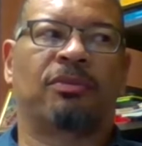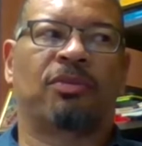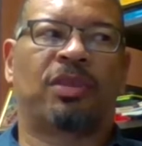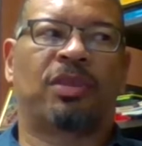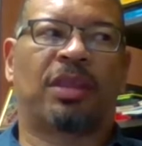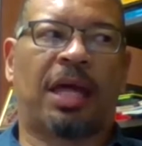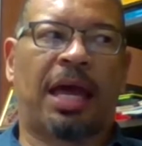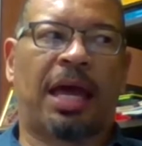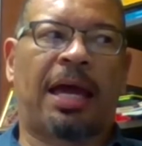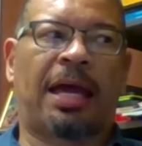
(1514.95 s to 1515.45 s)

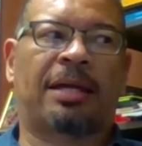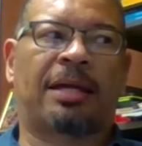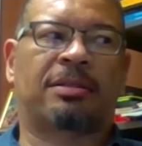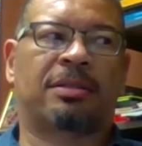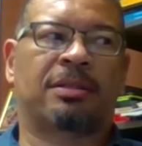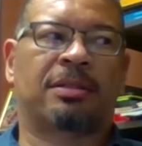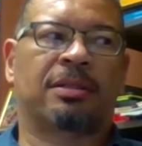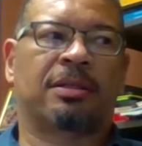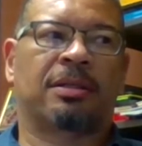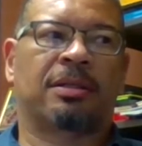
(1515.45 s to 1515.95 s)
that
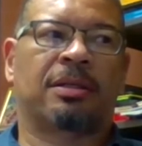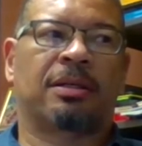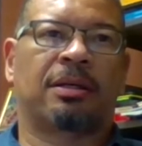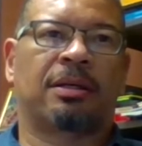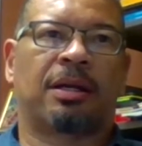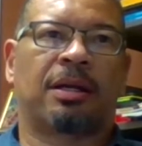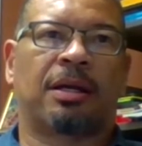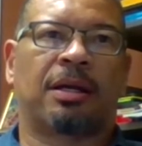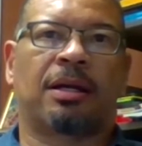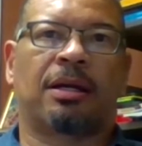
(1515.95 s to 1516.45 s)

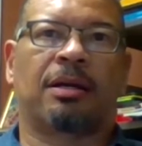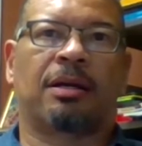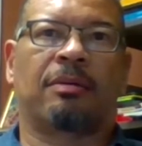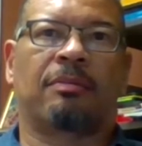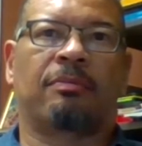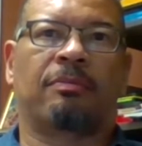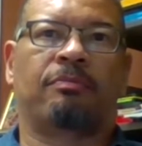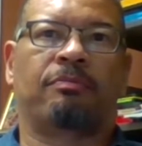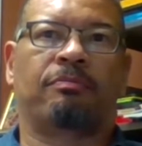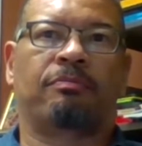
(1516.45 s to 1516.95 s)

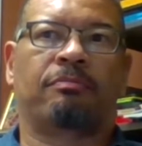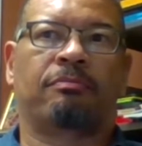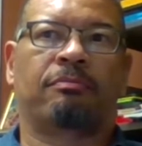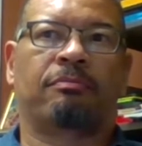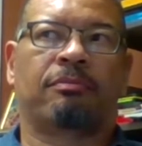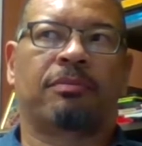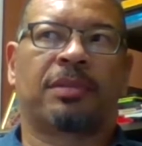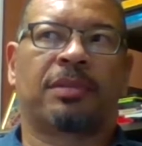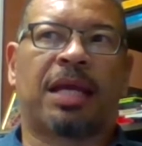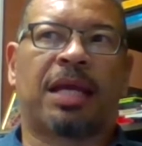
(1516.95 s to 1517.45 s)

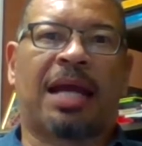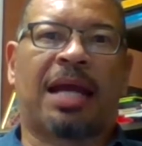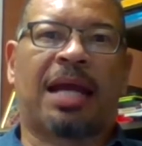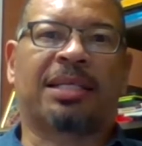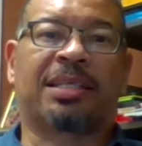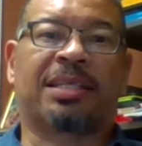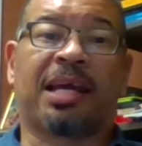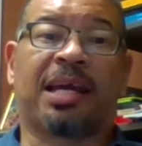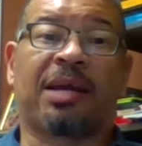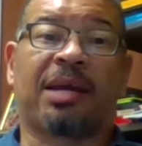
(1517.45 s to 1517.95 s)
I
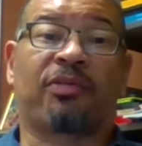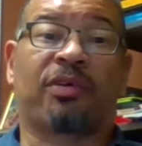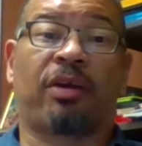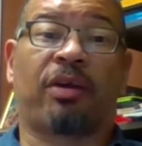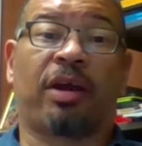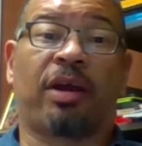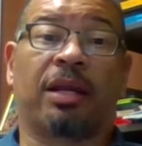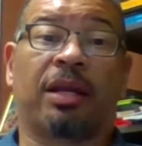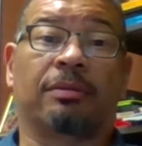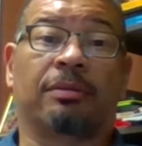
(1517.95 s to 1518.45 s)
just take them for
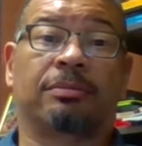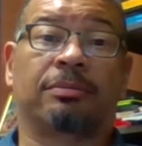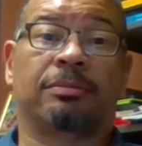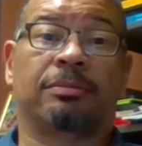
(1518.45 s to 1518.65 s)
granted?